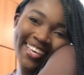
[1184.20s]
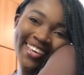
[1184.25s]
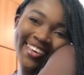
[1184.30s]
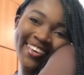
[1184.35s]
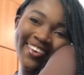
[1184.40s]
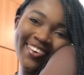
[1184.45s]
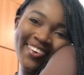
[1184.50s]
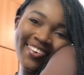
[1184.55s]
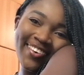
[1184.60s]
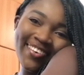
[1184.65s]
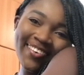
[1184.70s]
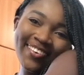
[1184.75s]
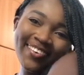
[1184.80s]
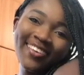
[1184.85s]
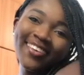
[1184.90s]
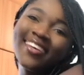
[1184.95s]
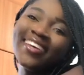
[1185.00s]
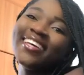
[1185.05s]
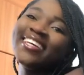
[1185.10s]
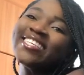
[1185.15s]
you
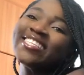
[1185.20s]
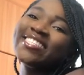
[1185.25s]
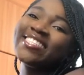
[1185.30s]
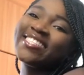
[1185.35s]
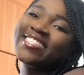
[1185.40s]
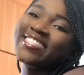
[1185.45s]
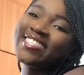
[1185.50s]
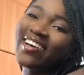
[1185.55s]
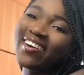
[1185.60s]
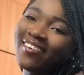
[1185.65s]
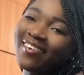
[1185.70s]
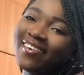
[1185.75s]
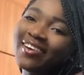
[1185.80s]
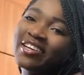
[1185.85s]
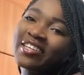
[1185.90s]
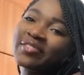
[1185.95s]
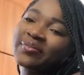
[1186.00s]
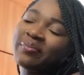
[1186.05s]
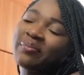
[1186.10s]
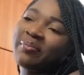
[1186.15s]
so
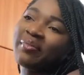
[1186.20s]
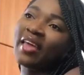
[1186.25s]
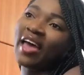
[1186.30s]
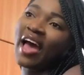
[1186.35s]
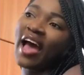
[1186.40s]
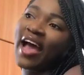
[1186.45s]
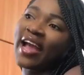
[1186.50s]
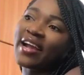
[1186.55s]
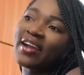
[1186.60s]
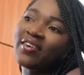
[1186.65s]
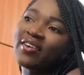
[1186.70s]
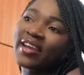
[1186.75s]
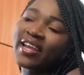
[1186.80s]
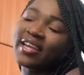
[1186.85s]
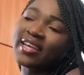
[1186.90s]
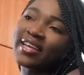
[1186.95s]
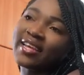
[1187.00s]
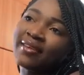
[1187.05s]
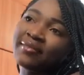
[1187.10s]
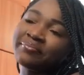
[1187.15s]
i got in
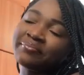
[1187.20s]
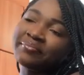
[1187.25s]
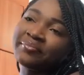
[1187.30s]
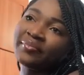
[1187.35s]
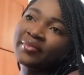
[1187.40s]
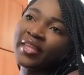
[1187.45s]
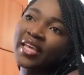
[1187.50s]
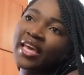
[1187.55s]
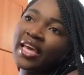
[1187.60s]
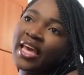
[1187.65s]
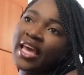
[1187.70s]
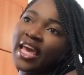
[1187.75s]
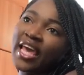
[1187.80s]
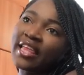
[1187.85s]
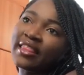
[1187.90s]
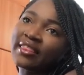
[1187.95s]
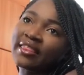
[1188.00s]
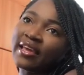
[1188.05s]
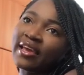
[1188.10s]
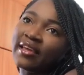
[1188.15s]
it
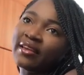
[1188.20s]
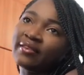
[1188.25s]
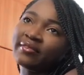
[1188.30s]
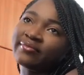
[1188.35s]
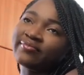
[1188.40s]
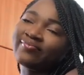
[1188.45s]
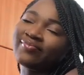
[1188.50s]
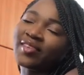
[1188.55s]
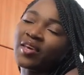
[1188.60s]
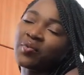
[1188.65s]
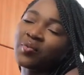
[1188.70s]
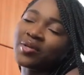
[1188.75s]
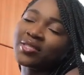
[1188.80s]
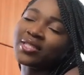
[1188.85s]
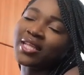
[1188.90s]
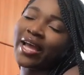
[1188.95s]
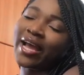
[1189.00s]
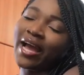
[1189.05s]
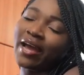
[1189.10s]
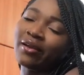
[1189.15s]
and then it was
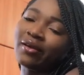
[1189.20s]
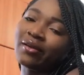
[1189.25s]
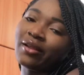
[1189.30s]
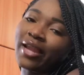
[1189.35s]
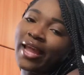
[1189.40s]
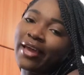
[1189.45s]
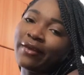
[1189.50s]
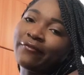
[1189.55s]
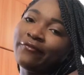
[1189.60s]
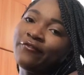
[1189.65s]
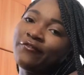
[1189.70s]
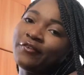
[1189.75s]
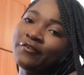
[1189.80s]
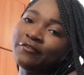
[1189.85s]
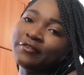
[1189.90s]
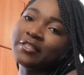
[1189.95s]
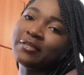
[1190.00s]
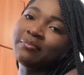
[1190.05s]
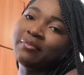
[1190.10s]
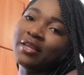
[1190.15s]
like another like
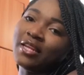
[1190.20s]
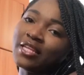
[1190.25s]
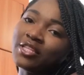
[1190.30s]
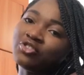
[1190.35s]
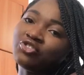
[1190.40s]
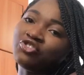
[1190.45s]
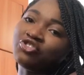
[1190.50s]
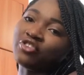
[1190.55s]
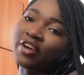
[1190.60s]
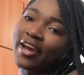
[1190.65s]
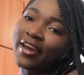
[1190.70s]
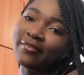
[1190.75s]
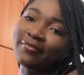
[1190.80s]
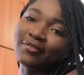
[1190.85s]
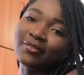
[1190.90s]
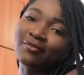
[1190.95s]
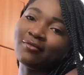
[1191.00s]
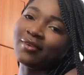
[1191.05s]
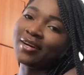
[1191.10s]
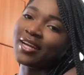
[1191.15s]
50 minutes drive to
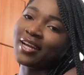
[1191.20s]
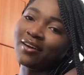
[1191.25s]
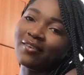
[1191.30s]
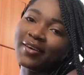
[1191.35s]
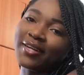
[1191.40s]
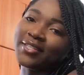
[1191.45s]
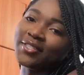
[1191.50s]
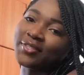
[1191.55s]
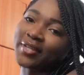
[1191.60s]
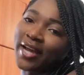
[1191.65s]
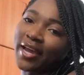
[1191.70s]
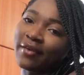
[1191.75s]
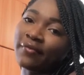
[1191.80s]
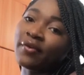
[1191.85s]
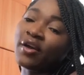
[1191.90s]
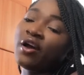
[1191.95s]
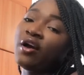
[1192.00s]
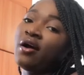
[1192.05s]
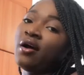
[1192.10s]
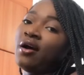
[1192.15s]
one hour drive
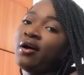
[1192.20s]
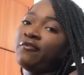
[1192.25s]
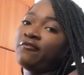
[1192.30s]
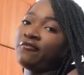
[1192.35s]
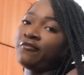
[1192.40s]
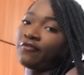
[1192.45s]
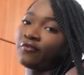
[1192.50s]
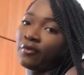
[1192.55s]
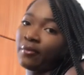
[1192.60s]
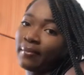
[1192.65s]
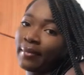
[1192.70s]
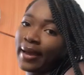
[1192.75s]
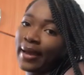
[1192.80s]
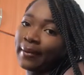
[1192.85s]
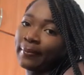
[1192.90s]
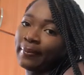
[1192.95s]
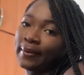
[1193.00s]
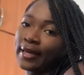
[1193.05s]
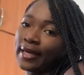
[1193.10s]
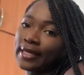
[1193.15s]
from my
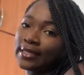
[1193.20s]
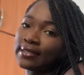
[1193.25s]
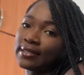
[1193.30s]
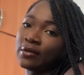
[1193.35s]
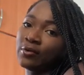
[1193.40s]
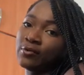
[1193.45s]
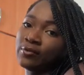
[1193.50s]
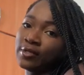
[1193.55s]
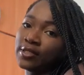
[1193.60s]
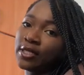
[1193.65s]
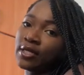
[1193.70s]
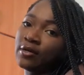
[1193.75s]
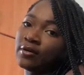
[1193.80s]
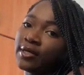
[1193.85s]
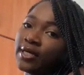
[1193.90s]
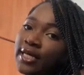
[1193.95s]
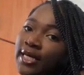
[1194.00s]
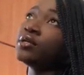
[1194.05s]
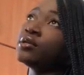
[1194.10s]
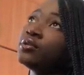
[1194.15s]
place the hotel
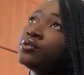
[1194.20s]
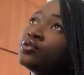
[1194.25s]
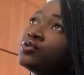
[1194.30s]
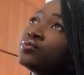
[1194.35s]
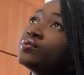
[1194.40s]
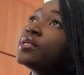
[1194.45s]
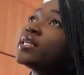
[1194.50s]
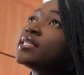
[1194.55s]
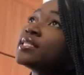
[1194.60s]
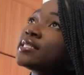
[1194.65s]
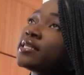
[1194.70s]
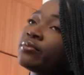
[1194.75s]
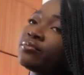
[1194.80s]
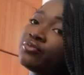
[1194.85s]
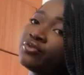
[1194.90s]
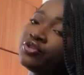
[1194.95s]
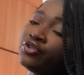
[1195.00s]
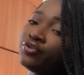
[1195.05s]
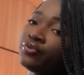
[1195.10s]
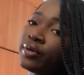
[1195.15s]
to istanbul
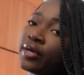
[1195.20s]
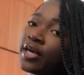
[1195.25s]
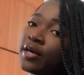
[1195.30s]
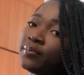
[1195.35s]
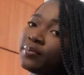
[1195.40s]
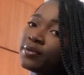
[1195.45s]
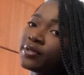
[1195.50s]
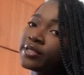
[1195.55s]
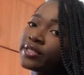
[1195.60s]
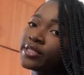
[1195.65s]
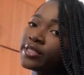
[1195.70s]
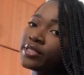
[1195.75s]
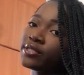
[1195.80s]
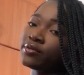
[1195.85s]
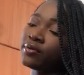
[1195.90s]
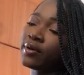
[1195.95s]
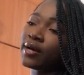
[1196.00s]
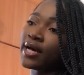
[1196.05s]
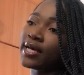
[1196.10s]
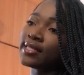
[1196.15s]
new airport so
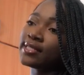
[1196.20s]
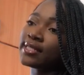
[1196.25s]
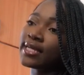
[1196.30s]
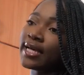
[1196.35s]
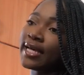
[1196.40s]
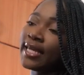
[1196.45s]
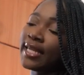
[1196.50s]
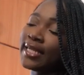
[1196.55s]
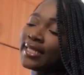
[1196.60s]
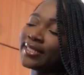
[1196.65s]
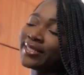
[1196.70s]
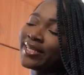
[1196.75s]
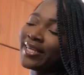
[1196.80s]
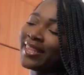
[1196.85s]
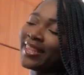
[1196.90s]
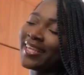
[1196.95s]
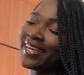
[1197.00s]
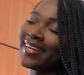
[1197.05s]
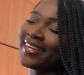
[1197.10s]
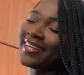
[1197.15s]
i sat in
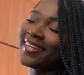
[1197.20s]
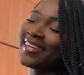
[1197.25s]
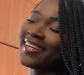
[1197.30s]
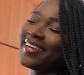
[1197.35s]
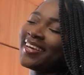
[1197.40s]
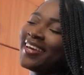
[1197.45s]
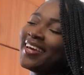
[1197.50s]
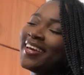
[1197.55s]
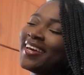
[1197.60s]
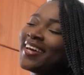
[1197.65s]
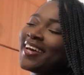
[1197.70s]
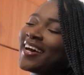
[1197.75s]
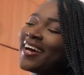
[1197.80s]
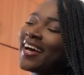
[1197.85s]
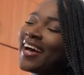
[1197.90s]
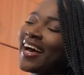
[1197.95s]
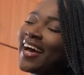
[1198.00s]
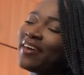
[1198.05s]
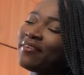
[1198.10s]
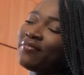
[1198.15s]
and then
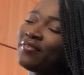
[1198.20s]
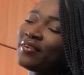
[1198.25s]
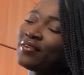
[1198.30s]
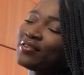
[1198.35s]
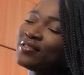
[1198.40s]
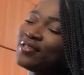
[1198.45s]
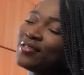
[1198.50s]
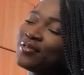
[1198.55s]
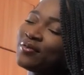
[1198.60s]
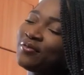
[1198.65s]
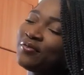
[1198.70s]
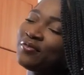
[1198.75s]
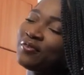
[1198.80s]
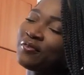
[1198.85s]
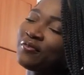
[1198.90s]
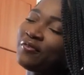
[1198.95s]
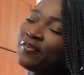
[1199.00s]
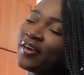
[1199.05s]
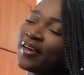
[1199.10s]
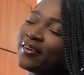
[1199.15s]
i felt so
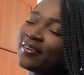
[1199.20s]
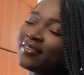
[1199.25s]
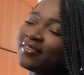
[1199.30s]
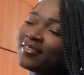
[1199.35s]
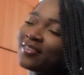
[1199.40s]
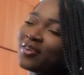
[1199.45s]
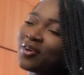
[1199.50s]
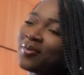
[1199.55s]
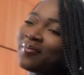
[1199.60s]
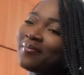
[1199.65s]
fulfilled on